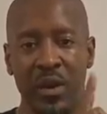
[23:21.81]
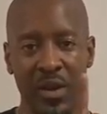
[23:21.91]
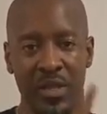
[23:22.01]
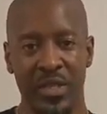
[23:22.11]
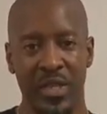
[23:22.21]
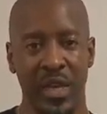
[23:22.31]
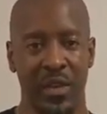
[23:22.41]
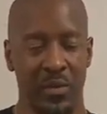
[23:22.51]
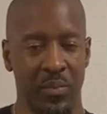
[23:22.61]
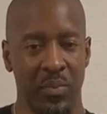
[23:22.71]
are the
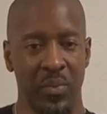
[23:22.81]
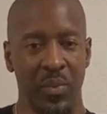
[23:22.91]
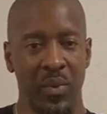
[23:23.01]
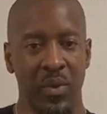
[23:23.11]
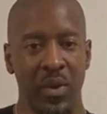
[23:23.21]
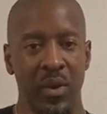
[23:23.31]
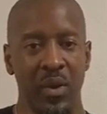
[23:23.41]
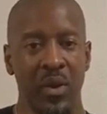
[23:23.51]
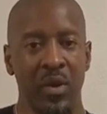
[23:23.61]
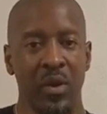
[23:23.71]
same.
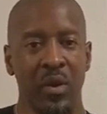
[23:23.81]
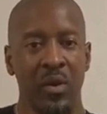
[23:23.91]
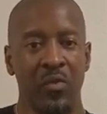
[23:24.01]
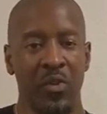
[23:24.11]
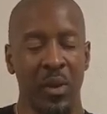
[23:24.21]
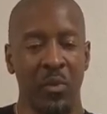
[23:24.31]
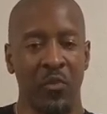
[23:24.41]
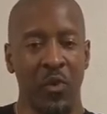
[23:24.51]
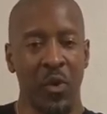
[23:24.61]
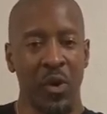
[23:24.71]
For
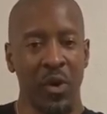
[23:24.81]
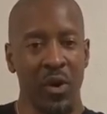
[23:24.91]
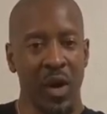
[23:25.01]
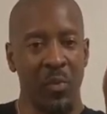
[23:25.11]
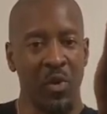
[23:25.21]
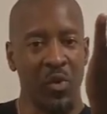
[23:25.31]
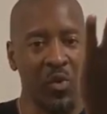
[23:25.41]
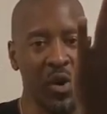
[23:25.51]
number four, I'm gonna